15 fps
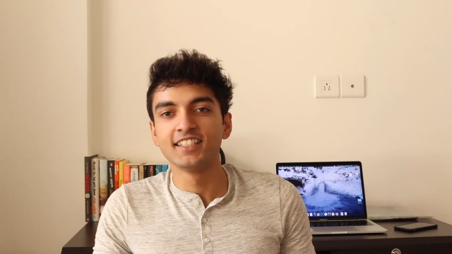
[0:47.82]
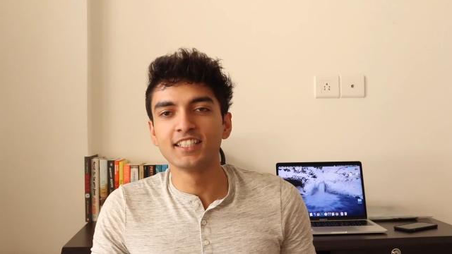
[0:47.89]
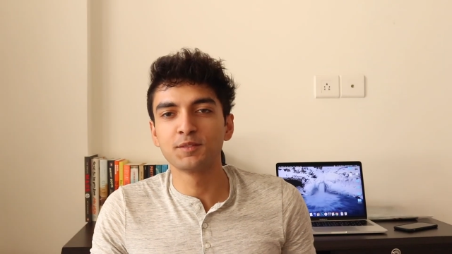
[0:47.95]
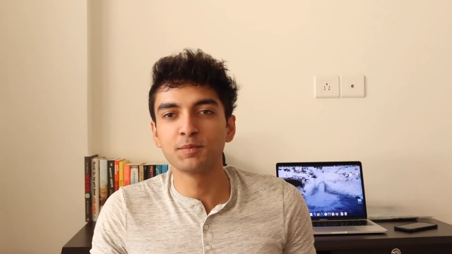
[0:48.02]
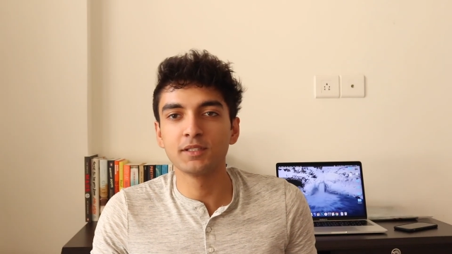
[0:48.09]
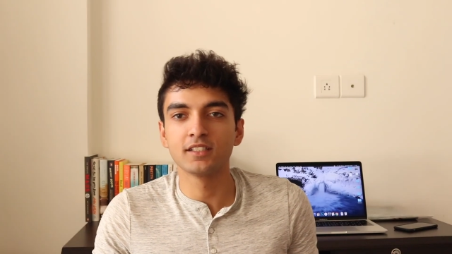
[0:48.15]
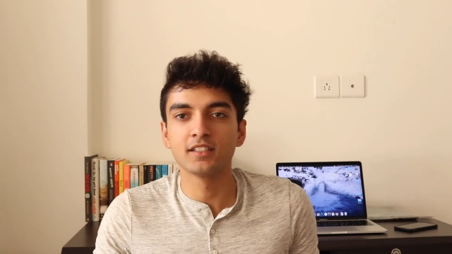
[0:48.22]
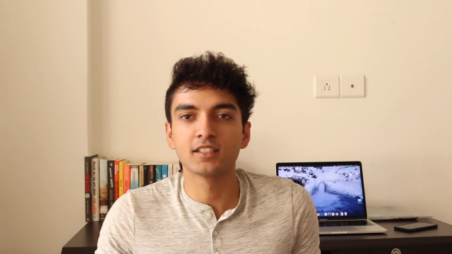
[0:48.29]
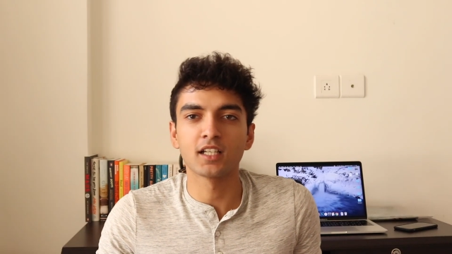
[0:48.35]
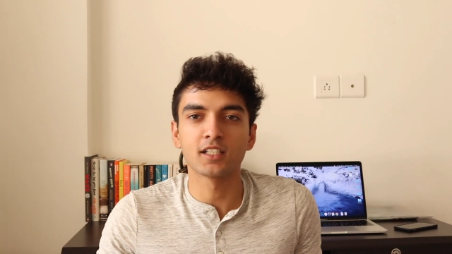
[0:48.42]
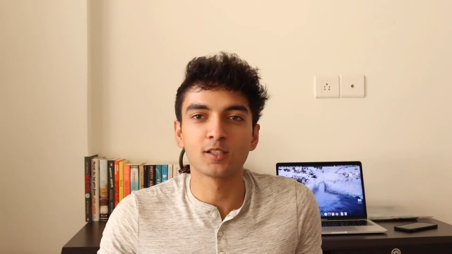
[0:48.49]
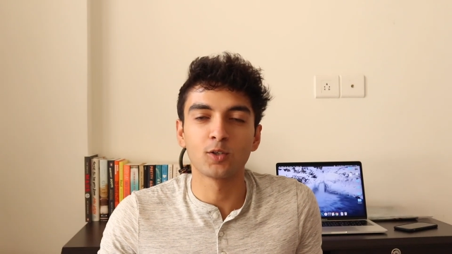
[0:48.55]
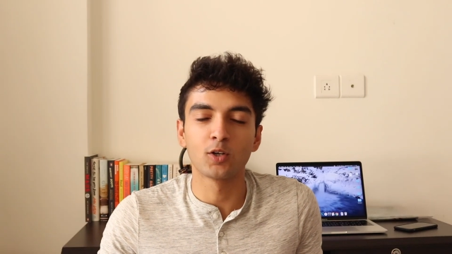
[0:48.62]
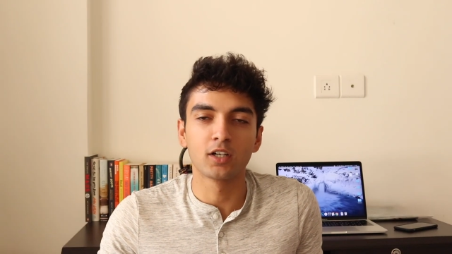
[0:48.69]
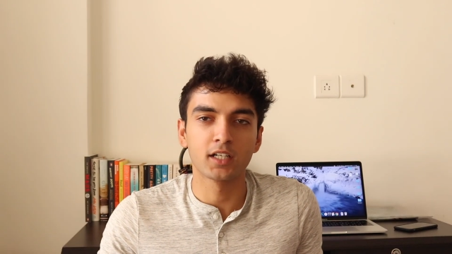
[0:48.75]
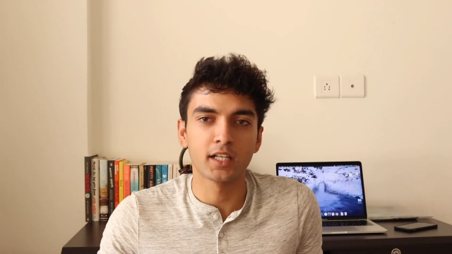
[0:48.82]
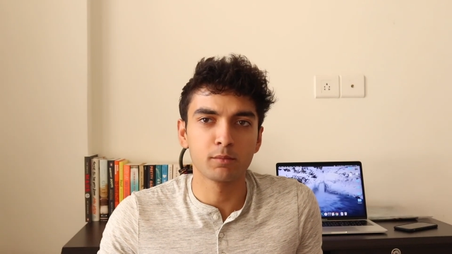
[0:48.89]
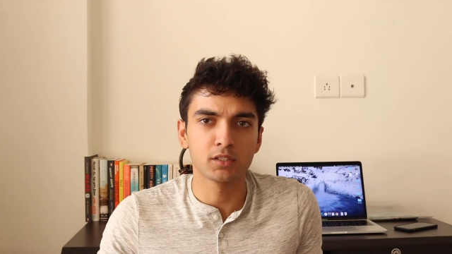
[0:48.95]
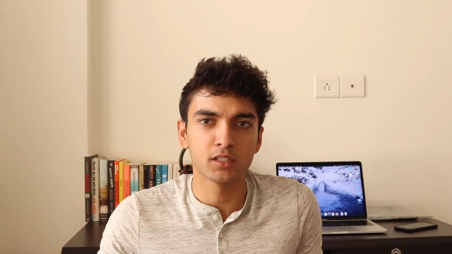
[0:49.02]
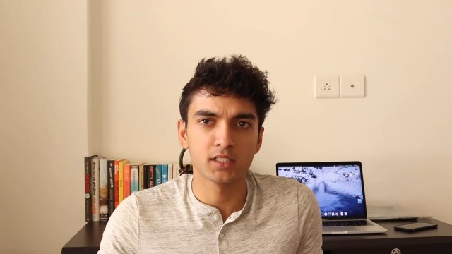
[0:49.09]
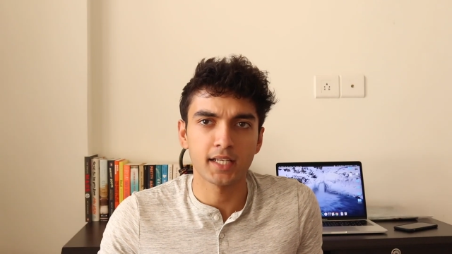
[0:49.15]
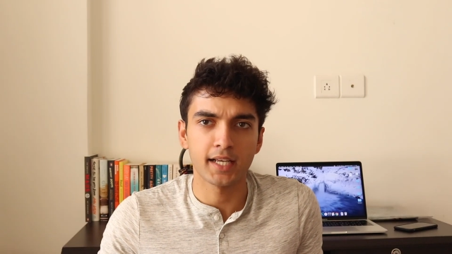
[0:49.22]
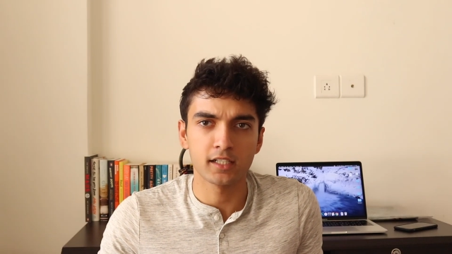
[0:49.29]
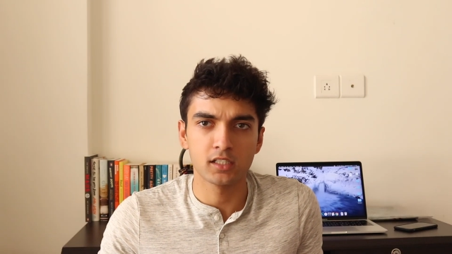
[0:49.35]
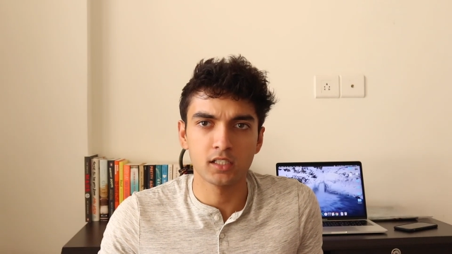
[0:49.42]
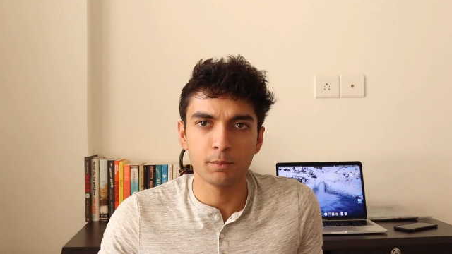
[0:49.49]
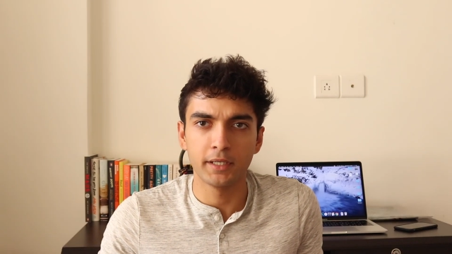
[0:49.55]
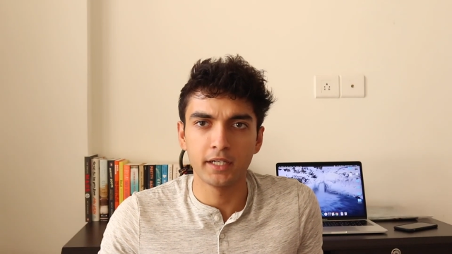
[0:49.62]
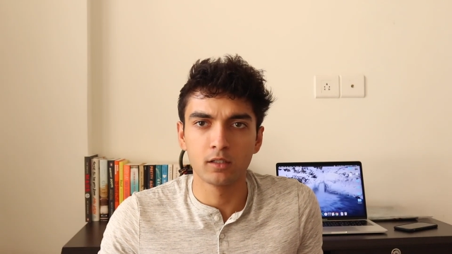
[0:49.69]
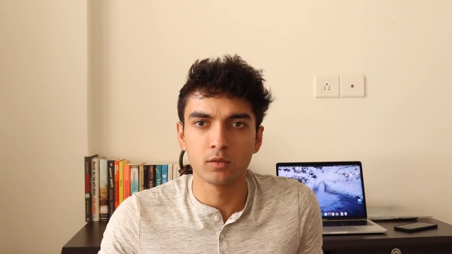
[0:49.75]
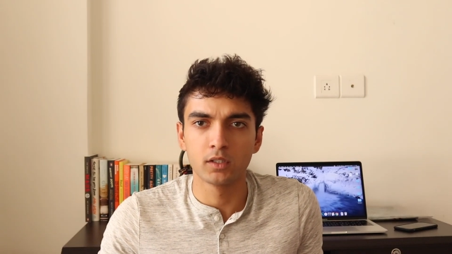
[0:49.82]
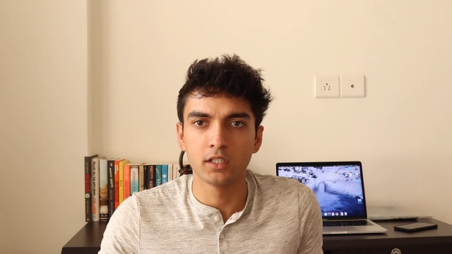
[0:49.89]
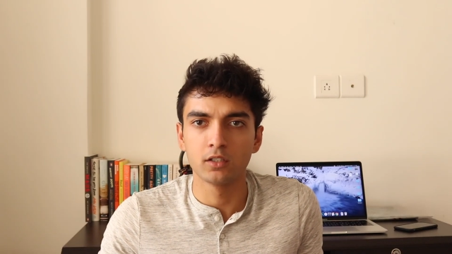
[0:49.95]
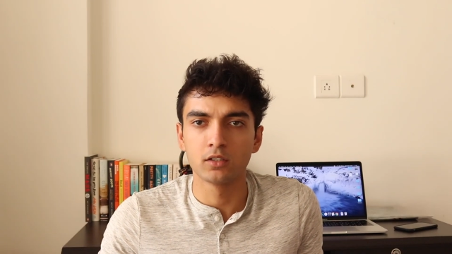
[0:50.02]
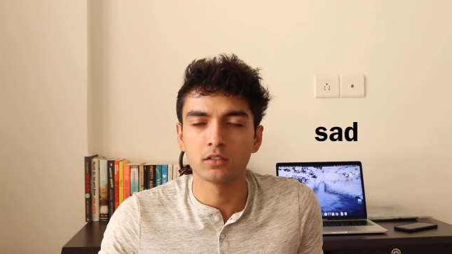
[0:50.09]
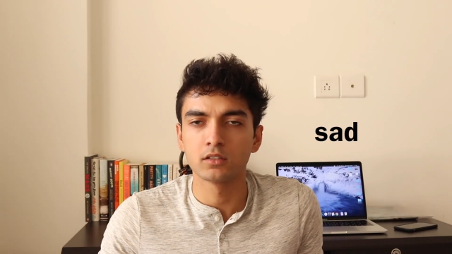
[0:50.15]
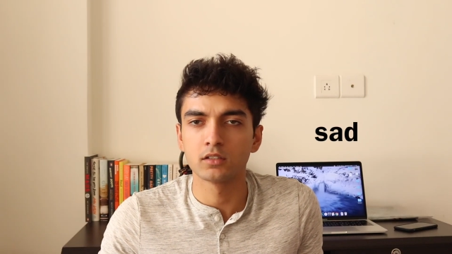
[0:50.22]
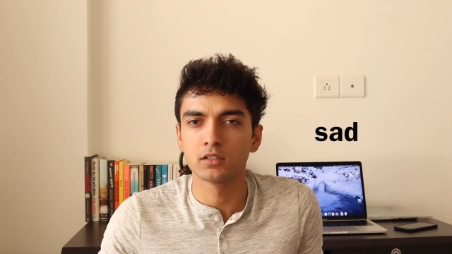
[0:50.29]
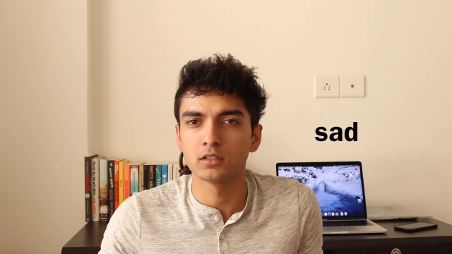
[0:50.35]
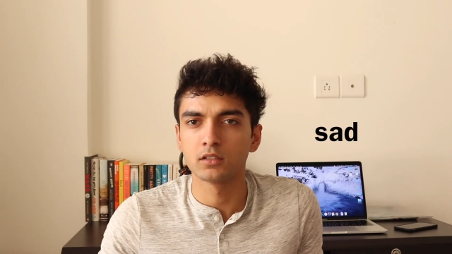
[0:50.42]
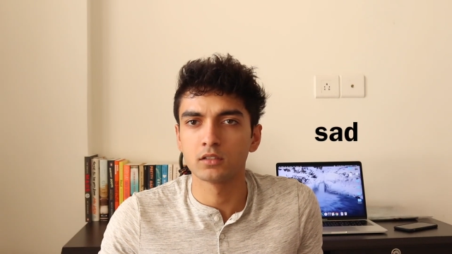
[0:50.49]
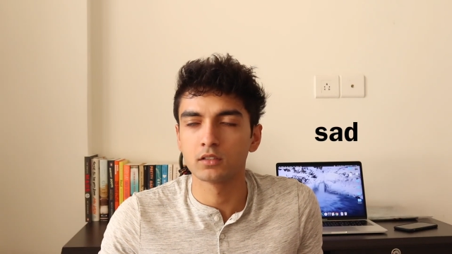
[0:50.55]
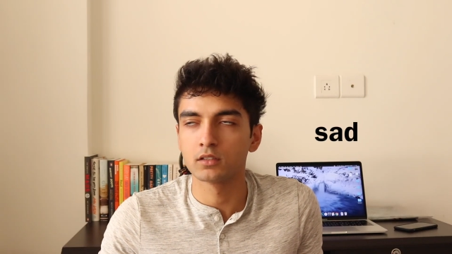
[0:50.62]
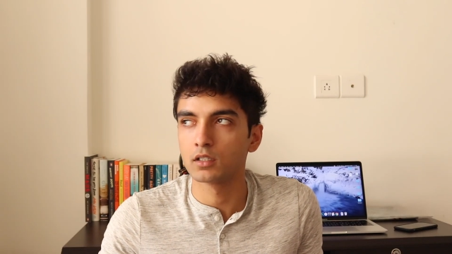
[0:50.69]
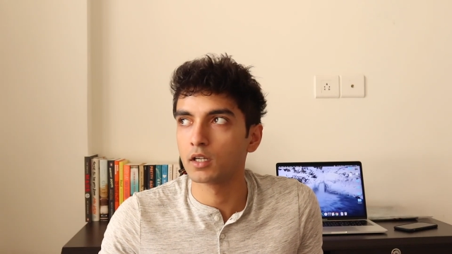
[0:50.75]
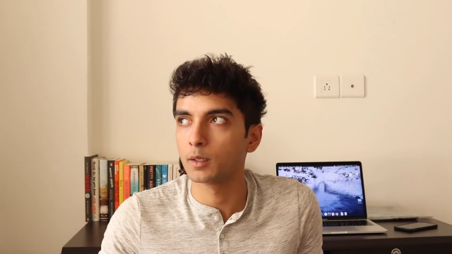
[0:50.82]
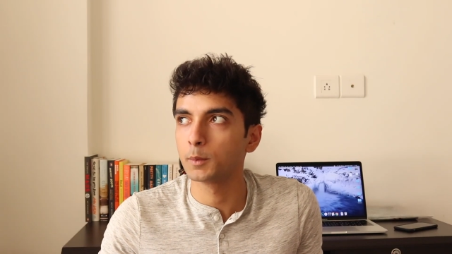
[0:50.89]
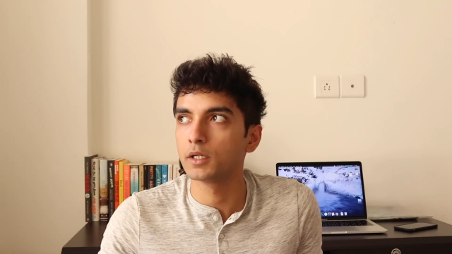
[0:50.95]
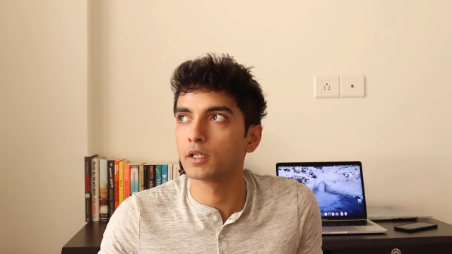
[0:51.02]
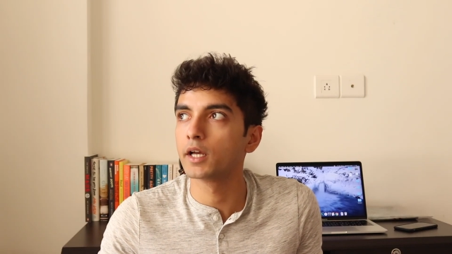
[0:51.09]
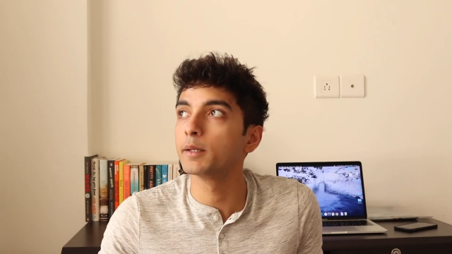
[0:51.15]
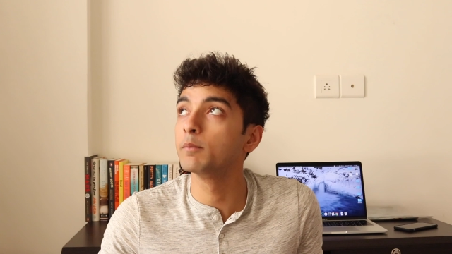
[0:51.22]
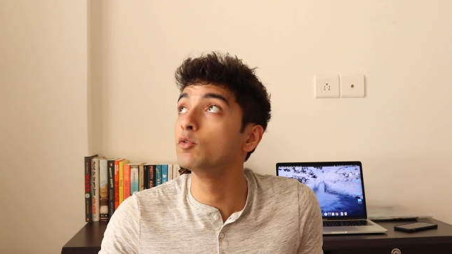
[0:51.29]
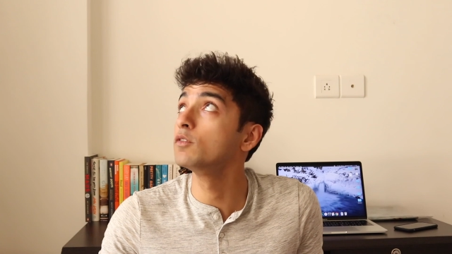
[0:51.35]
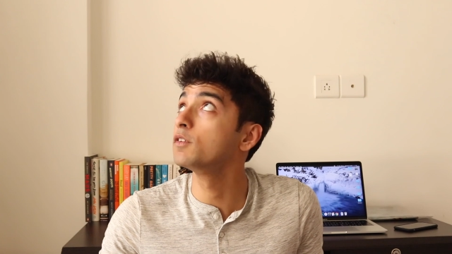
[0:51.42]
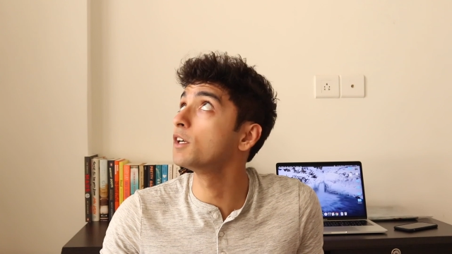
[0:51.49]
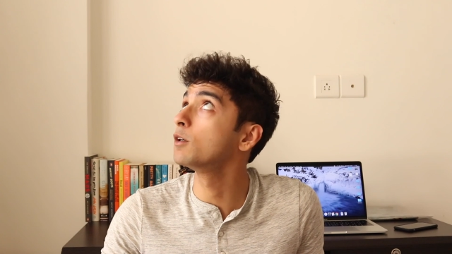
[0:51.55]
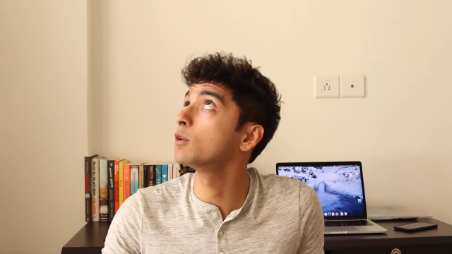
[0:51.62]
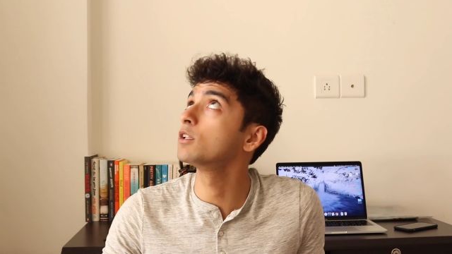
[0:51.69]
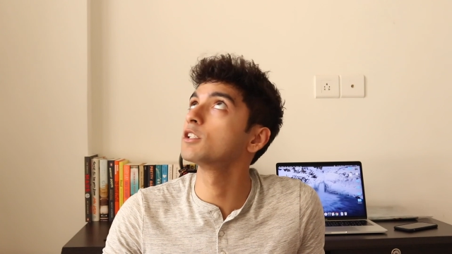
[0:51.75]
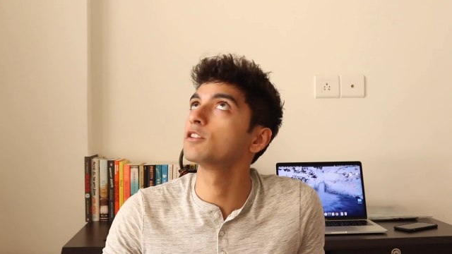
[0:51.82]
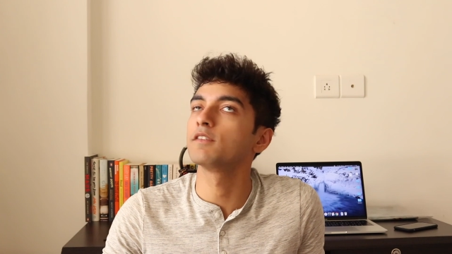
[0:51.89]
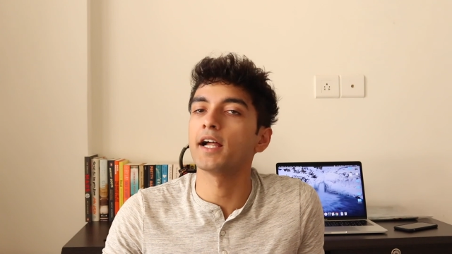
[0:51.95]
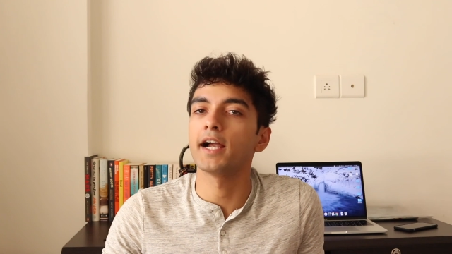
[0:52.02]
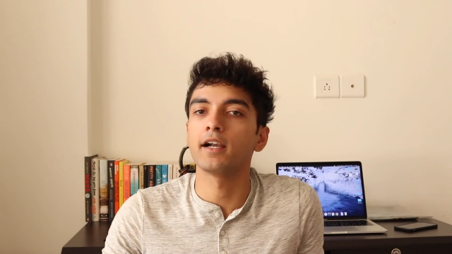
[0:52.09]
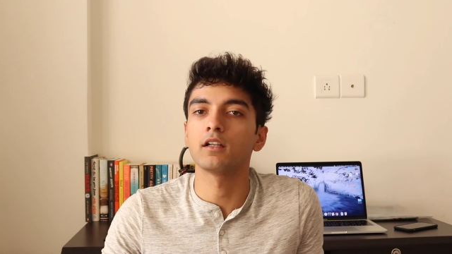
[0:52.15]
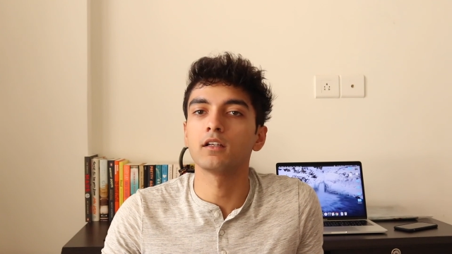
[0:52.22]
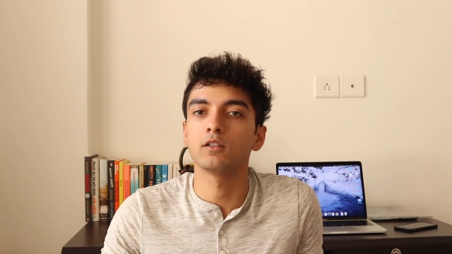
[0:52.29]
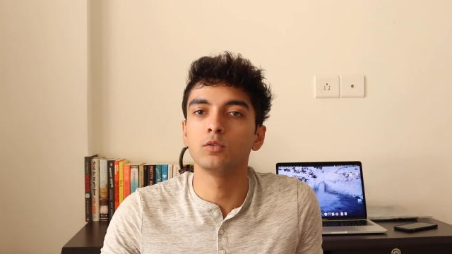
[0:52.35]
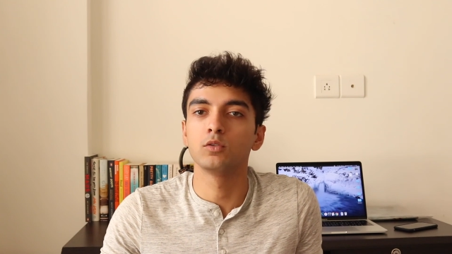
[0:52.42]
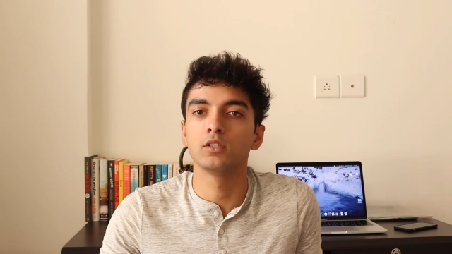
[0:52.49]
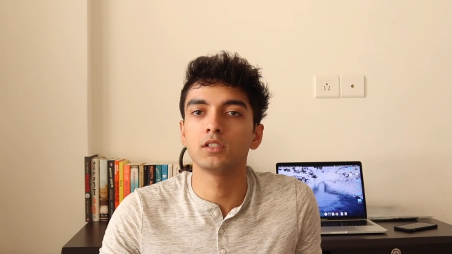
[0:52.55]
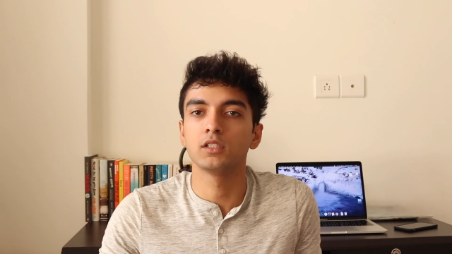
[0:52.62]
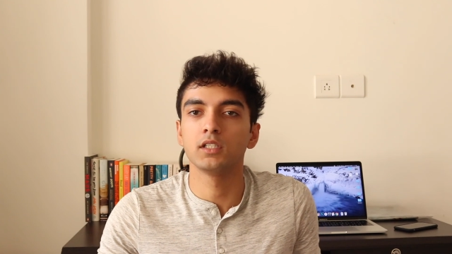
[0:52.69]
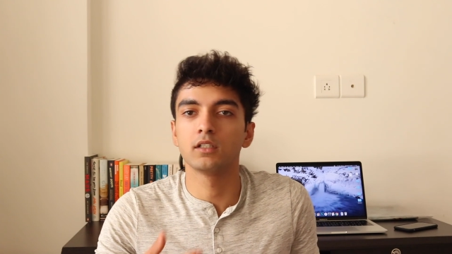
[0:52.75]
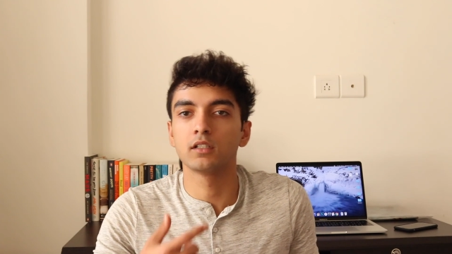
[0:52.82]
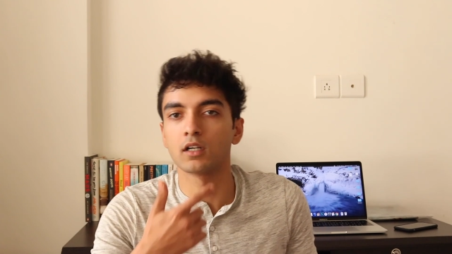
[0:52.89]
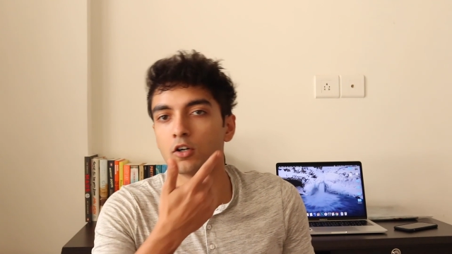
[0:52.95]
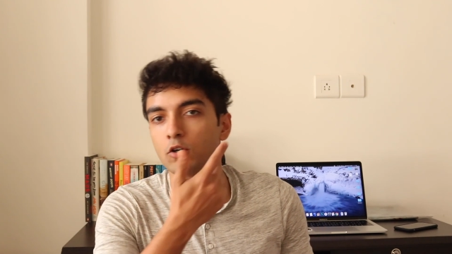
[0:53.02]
it's been such a long time since I actually made a video. I moved into this flat, you can see it